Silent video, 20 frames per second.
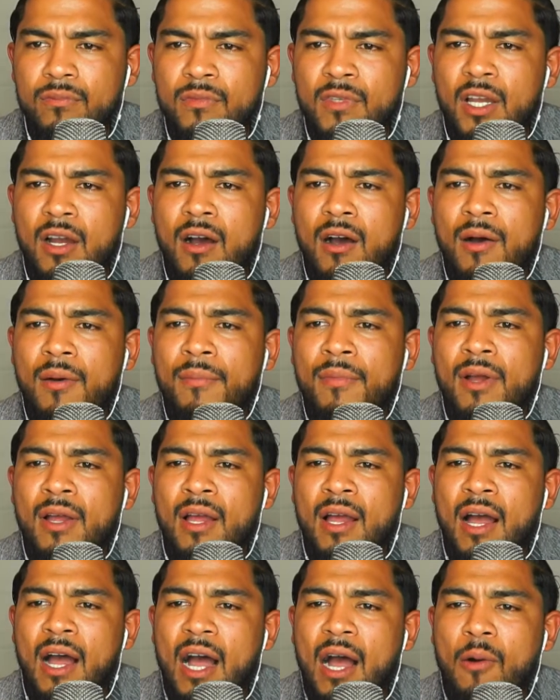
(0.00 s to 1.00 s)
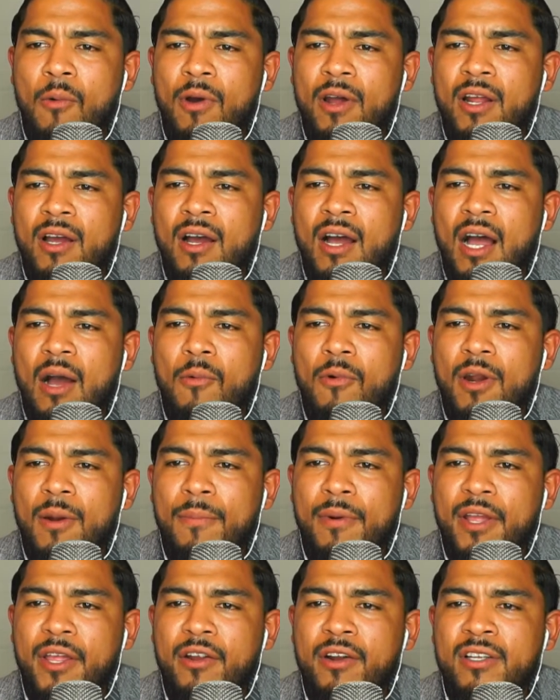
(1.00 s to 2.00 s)
I wanna
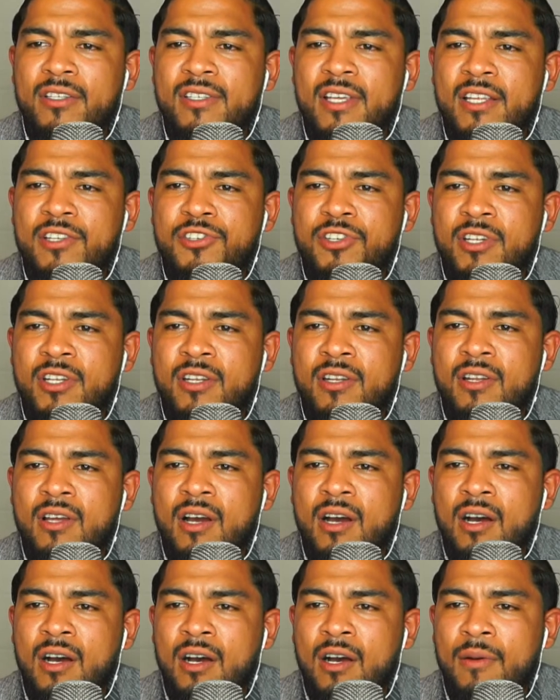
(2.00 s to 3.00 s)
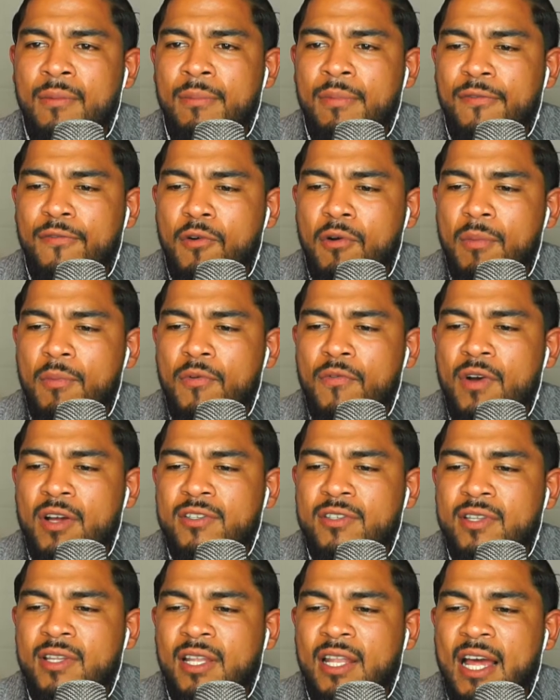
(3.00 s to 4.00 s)
bring your attention before we move on
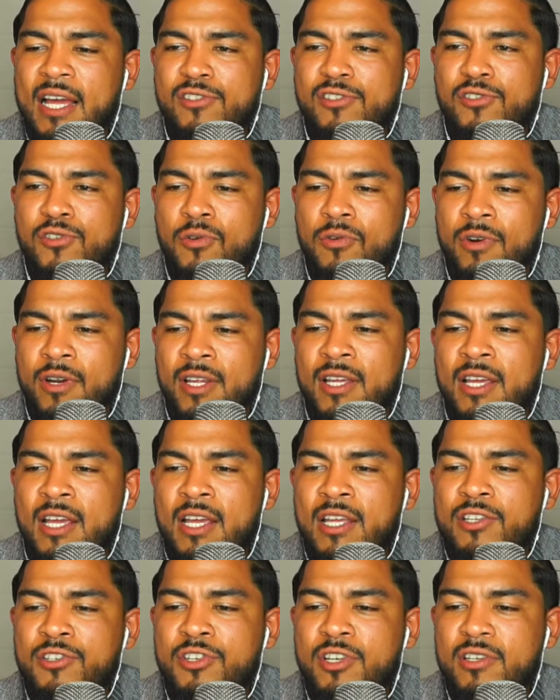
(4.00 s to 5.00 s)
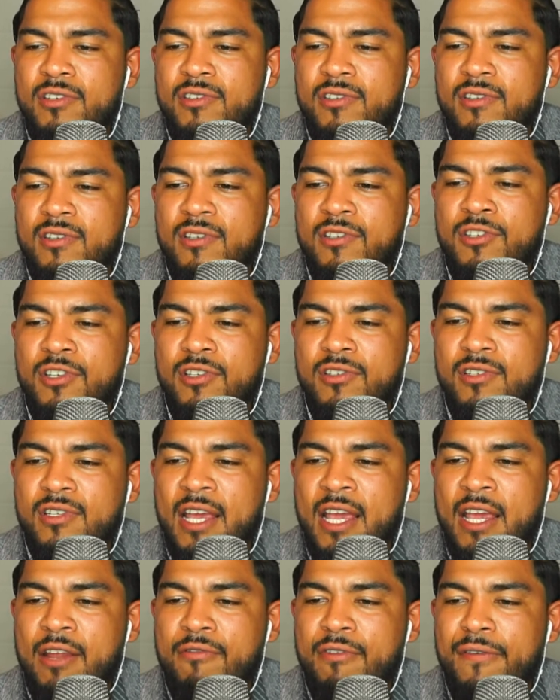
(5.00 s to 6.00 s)
to the last story, just
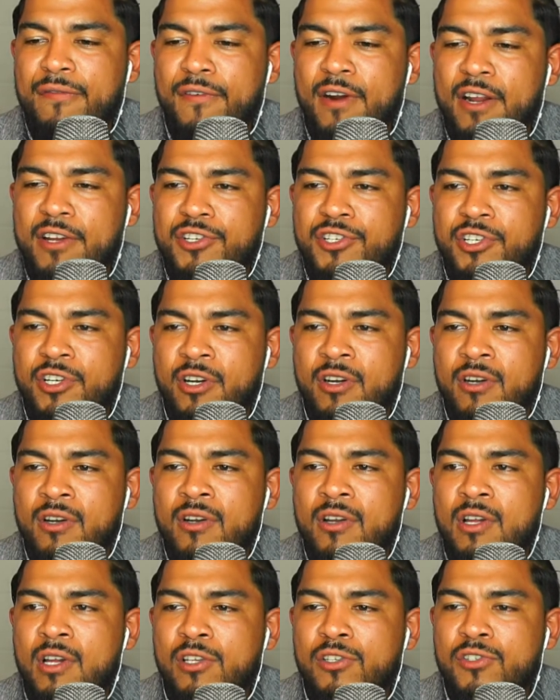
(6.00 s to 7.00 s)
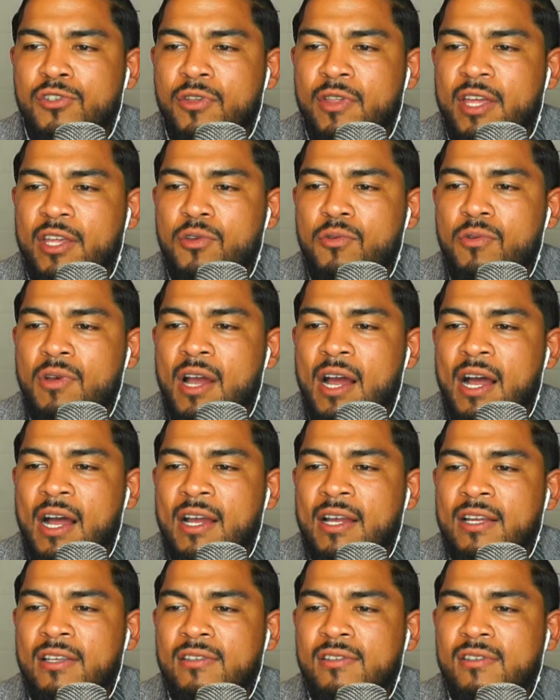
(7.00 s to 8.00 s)
a refresher so that you
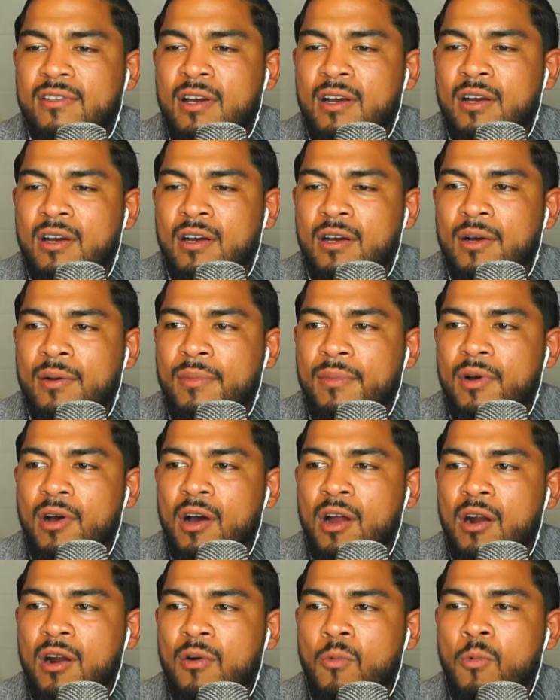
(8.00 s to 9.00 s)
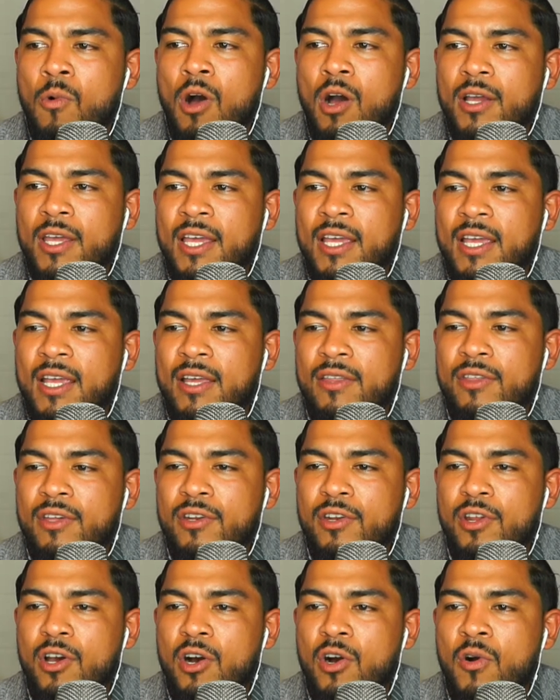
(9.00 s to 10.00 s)
guys are walking in the
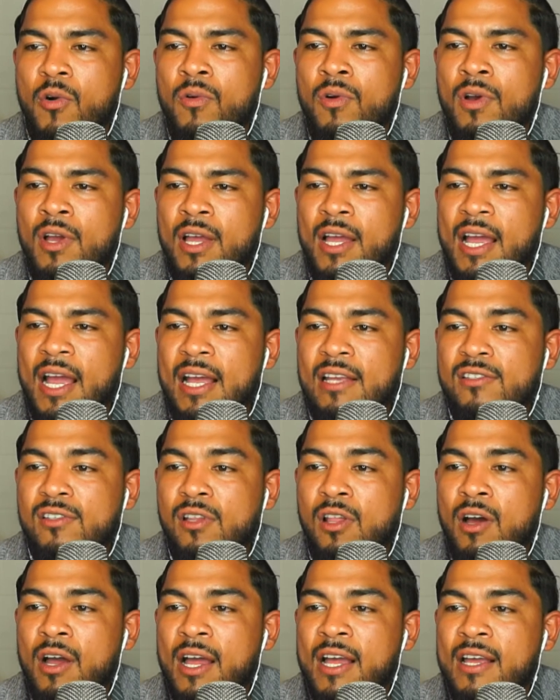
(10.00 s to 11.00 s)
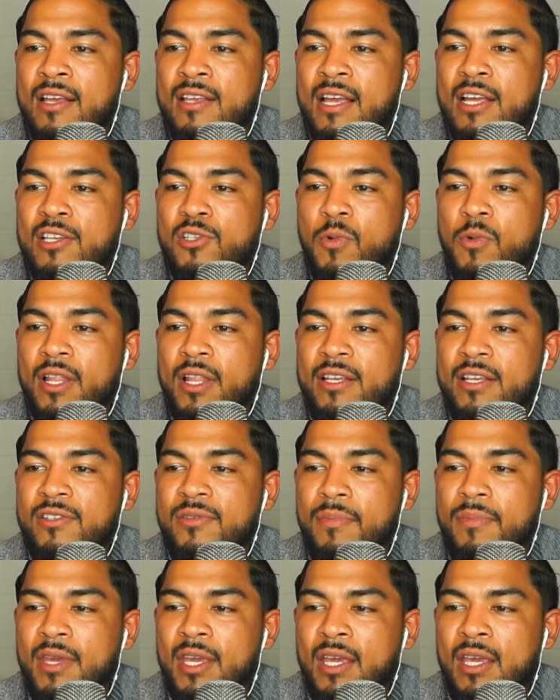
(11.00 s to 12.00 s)
know as well as
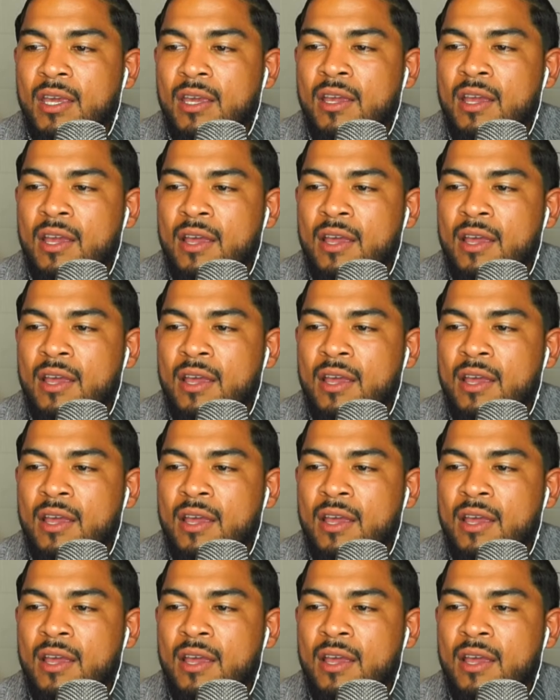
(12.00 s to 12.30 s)
me,